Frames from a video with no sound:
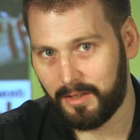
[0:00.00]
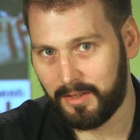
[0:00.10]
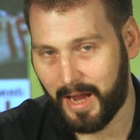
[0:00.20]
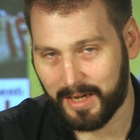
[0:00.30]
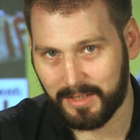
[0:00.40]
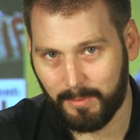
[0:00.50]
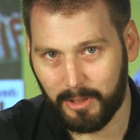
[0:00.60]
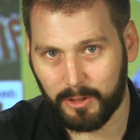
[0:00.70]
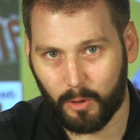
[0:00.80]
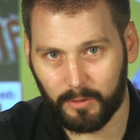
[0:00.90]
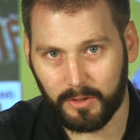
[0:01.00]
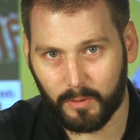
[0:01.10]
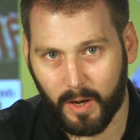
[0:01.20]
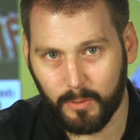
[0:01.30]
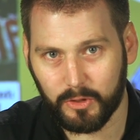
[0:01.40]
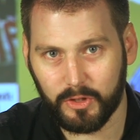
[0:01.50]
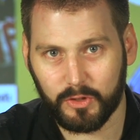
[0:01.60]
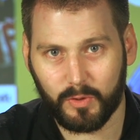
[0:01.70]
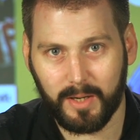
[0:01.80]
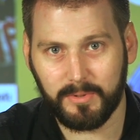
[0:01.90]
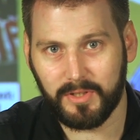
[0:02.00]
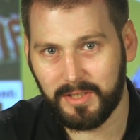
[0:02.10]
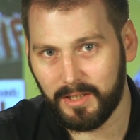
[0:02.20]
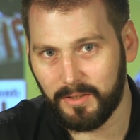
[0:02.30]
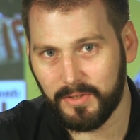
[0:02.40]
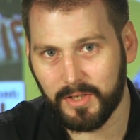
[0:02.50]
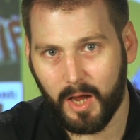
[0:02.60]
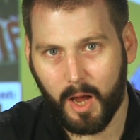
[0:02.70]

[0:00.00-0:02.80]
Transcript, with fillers: The academic Colin Crouch describes the deal as